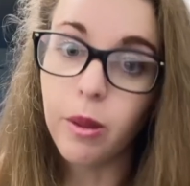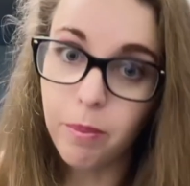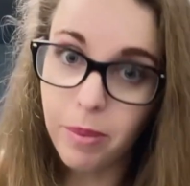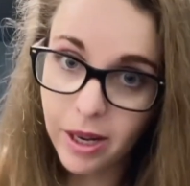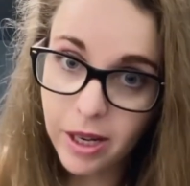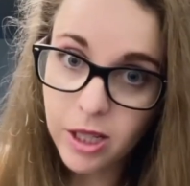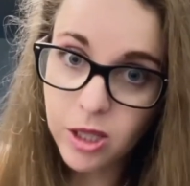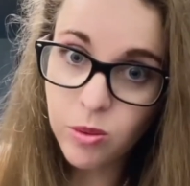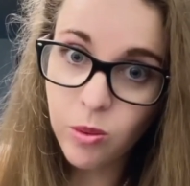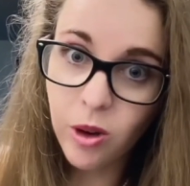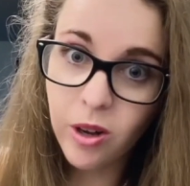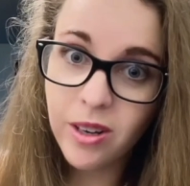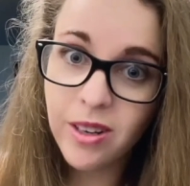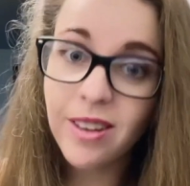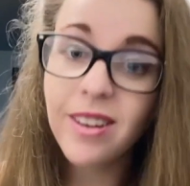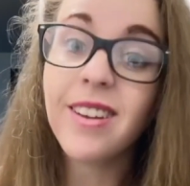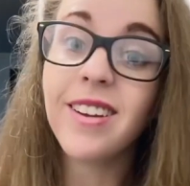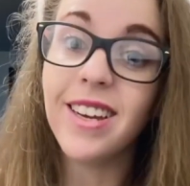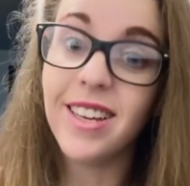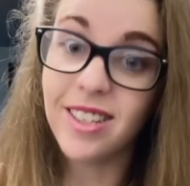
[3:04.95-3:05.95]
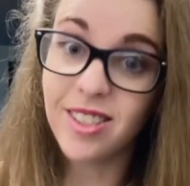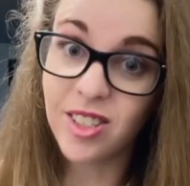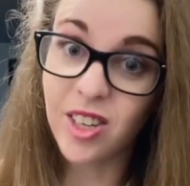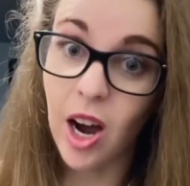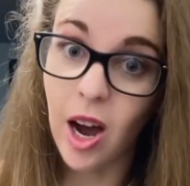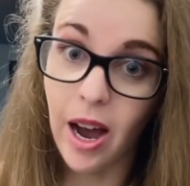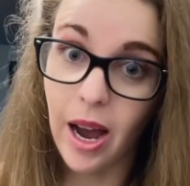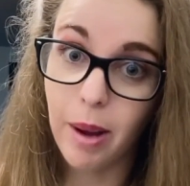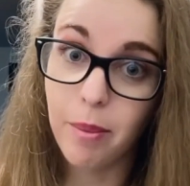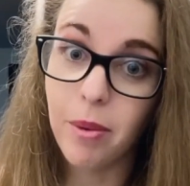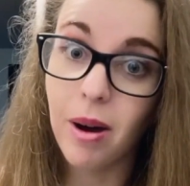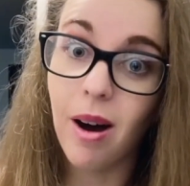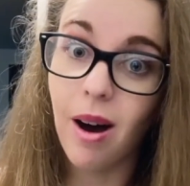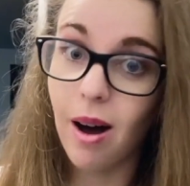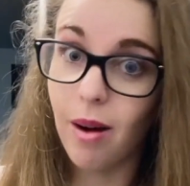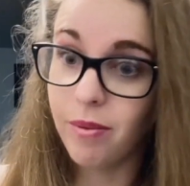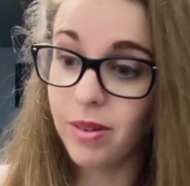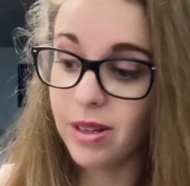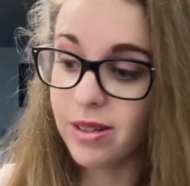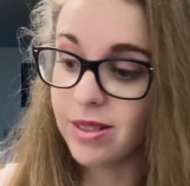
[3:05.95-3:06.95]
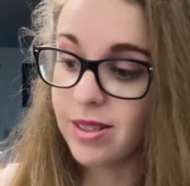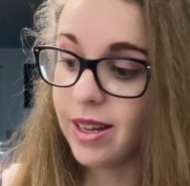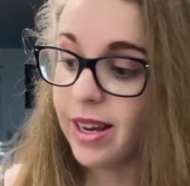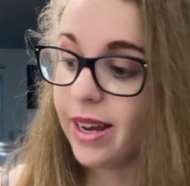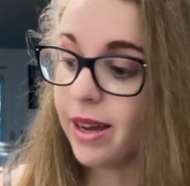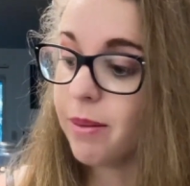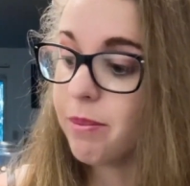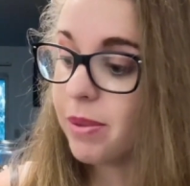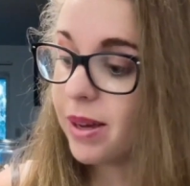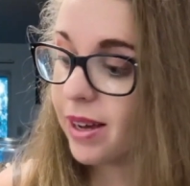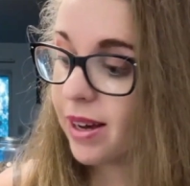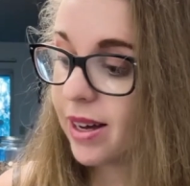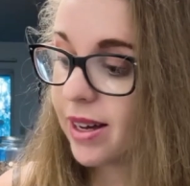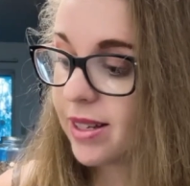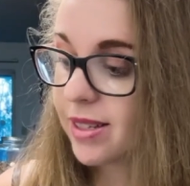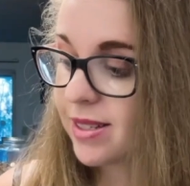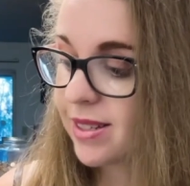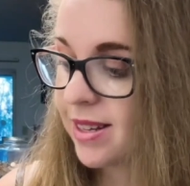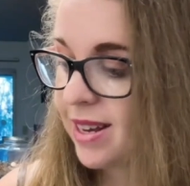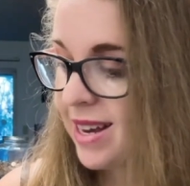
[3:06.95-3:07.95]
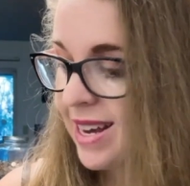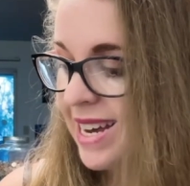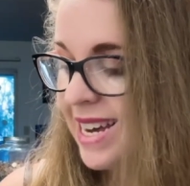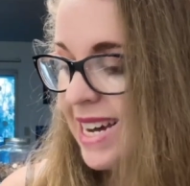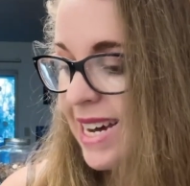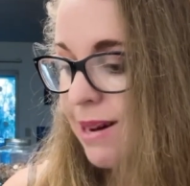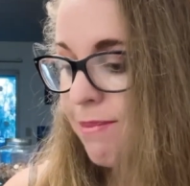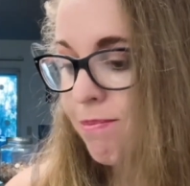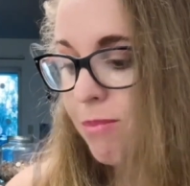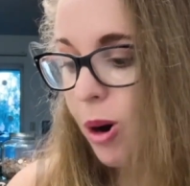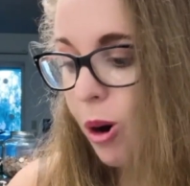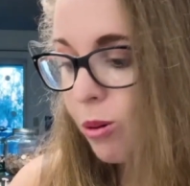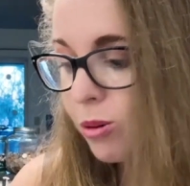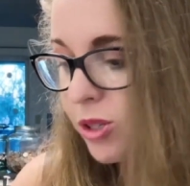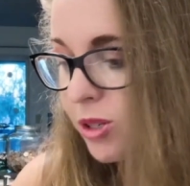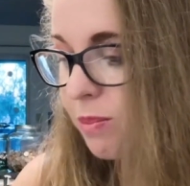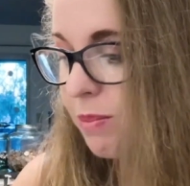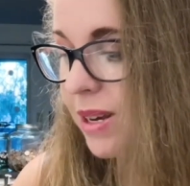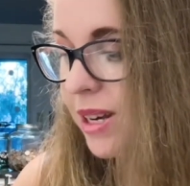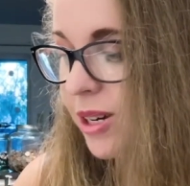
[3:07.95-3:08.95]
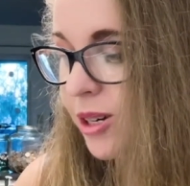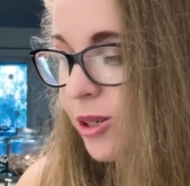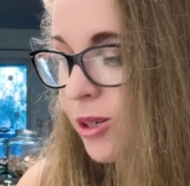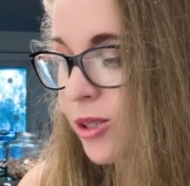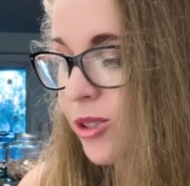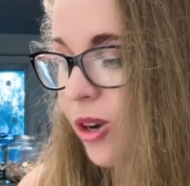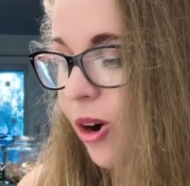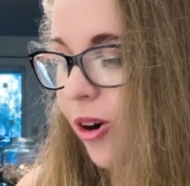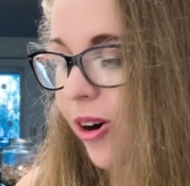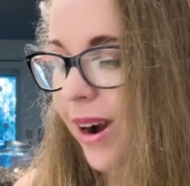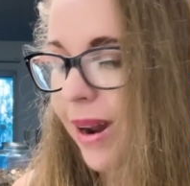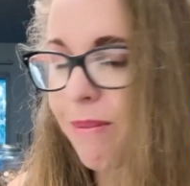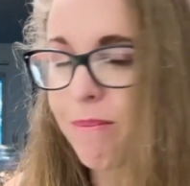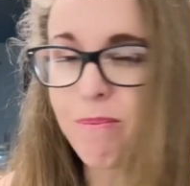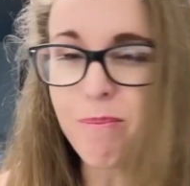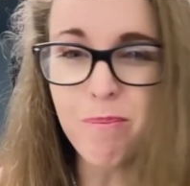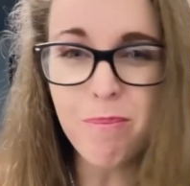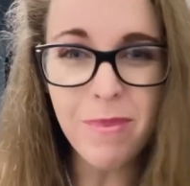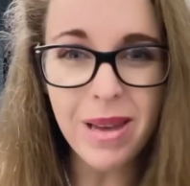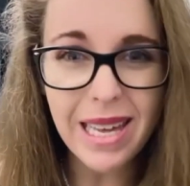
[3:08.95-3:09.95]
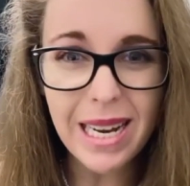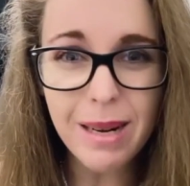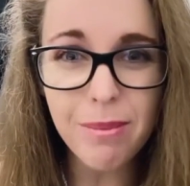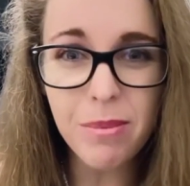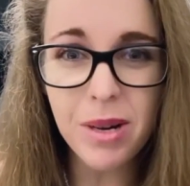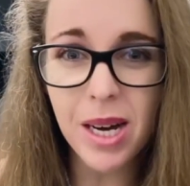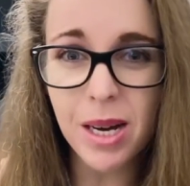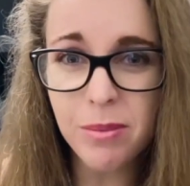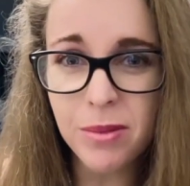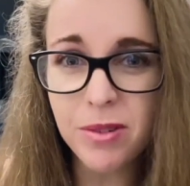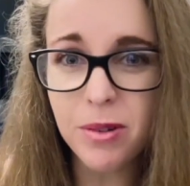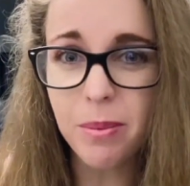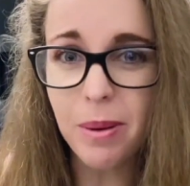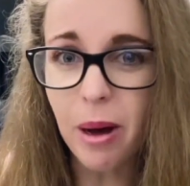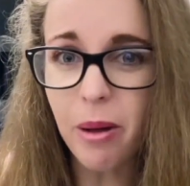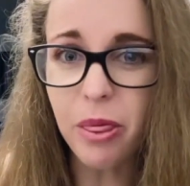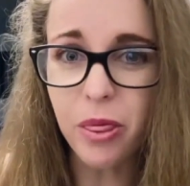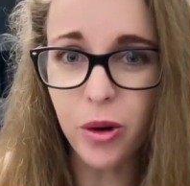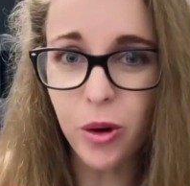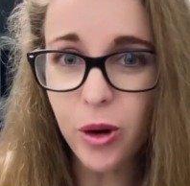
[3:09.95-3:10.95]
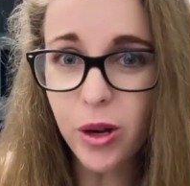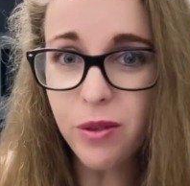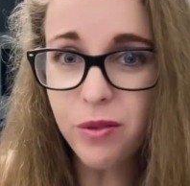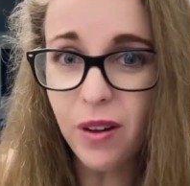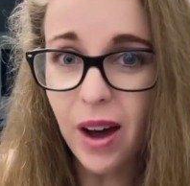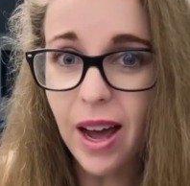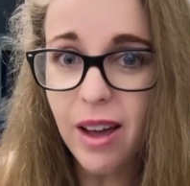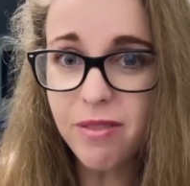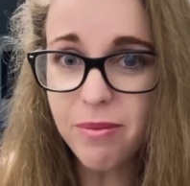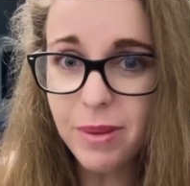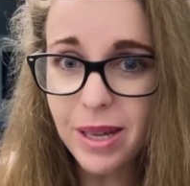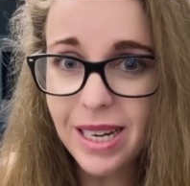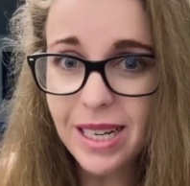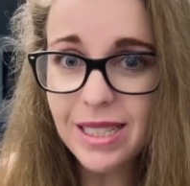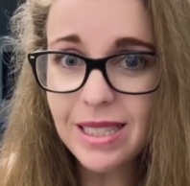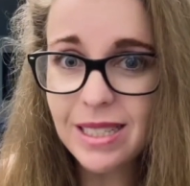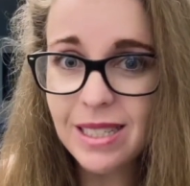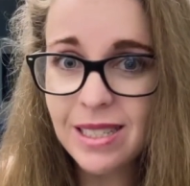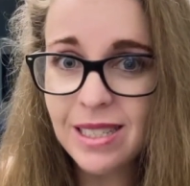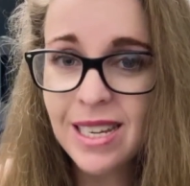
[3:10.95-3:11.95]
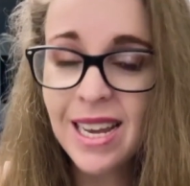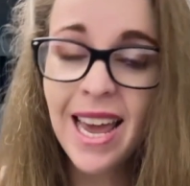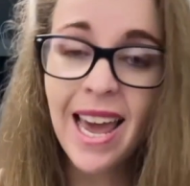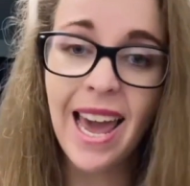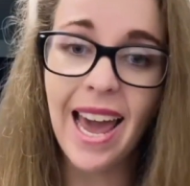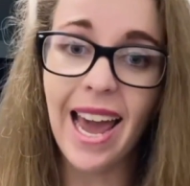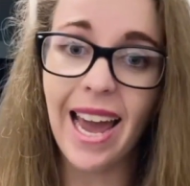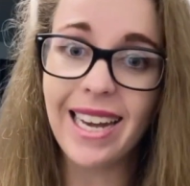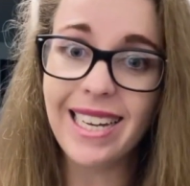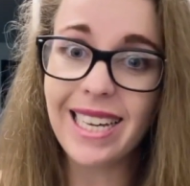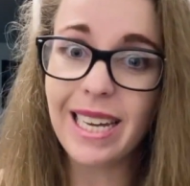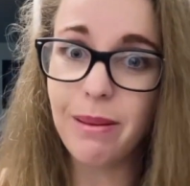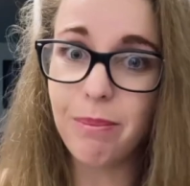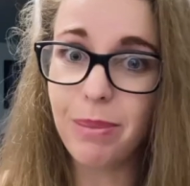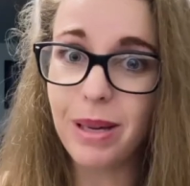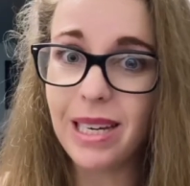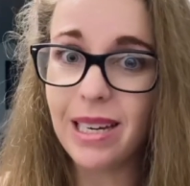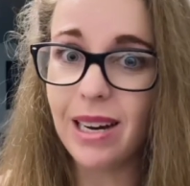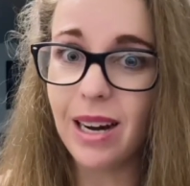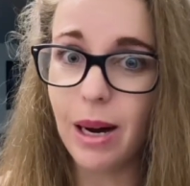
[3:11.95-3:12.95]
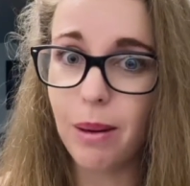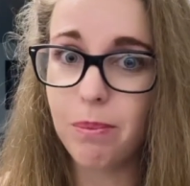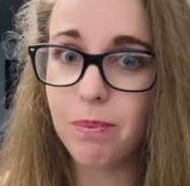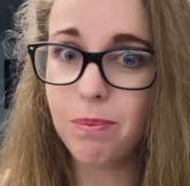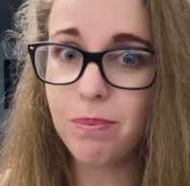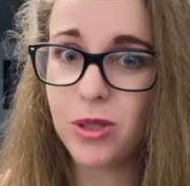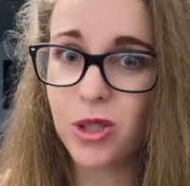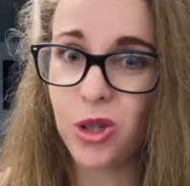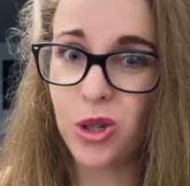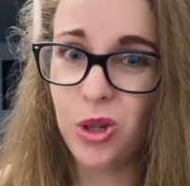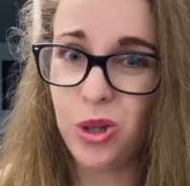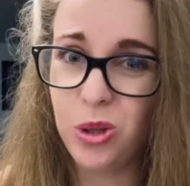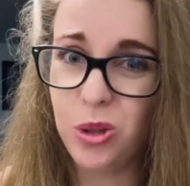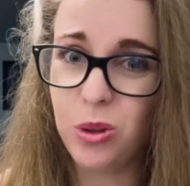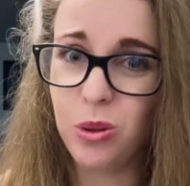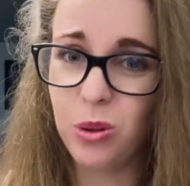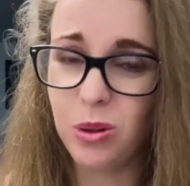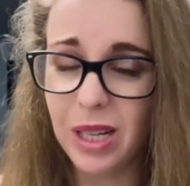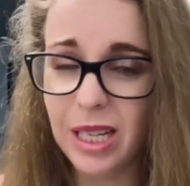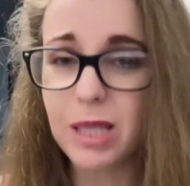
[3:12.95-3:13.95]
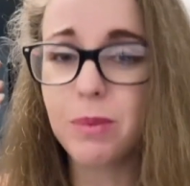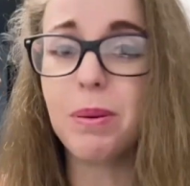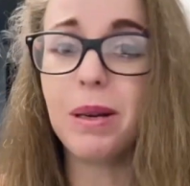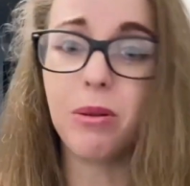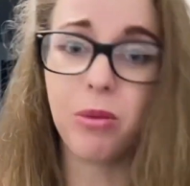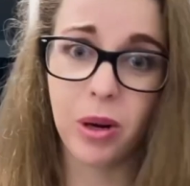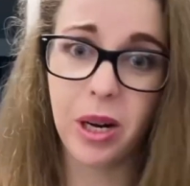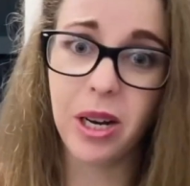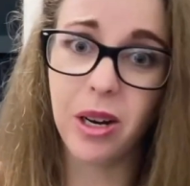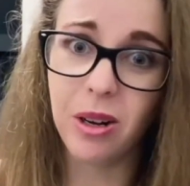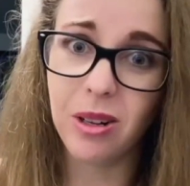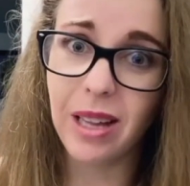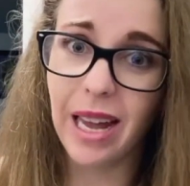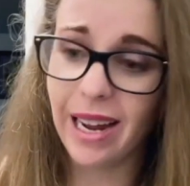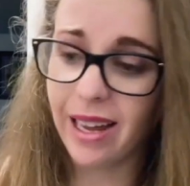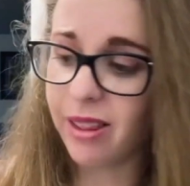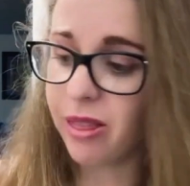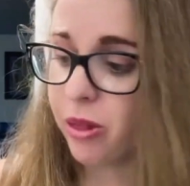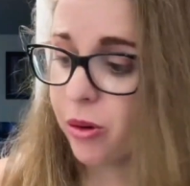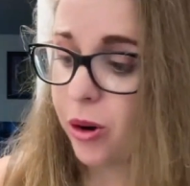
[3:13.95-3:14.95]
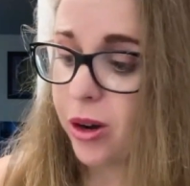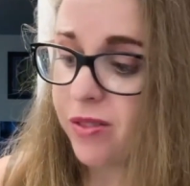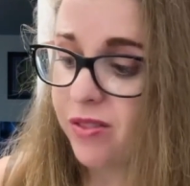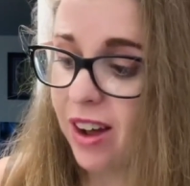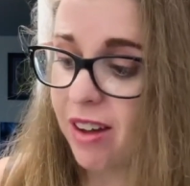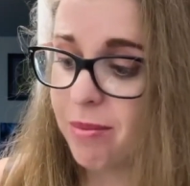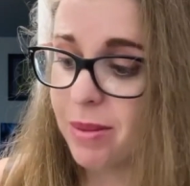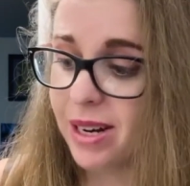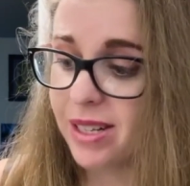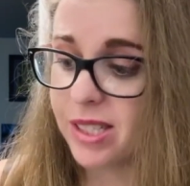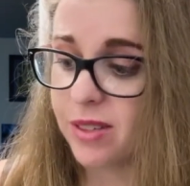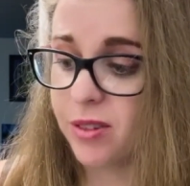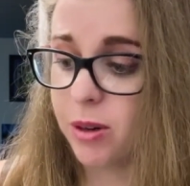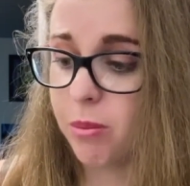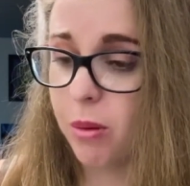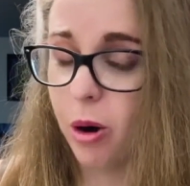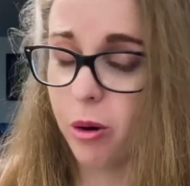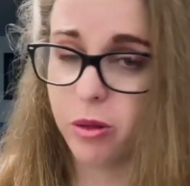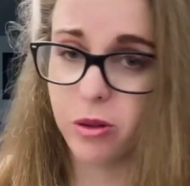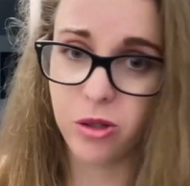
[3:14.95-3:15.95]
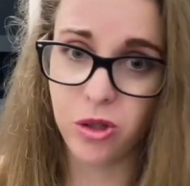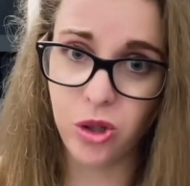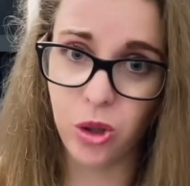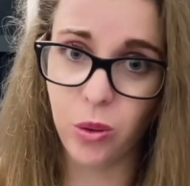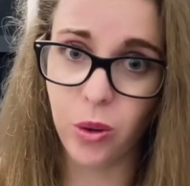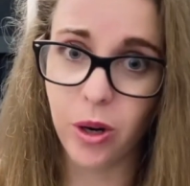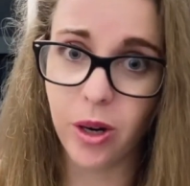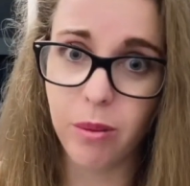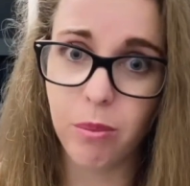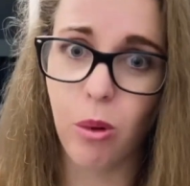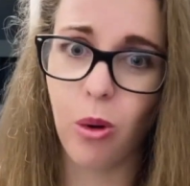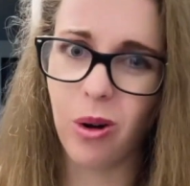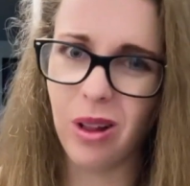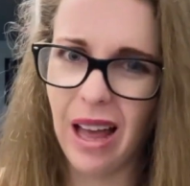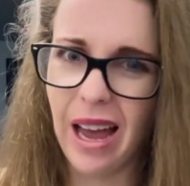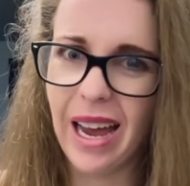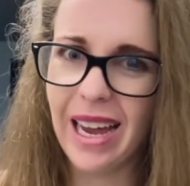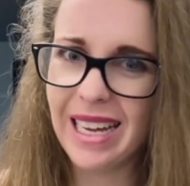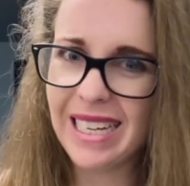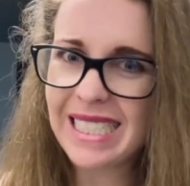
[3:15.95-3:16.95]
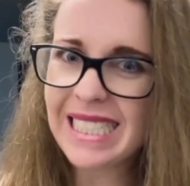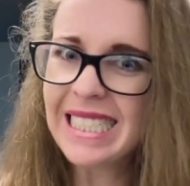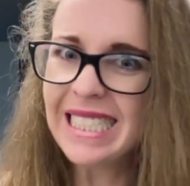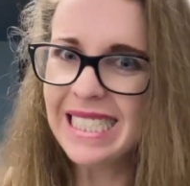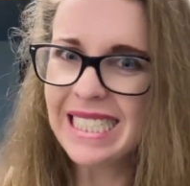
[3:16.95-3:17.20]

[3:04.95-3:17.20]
biggest one is time, obviously, because most meals are a minimum of about 35 minutes and can be up to, let's be real, like 35 minutes if you're Martha Stewart, more like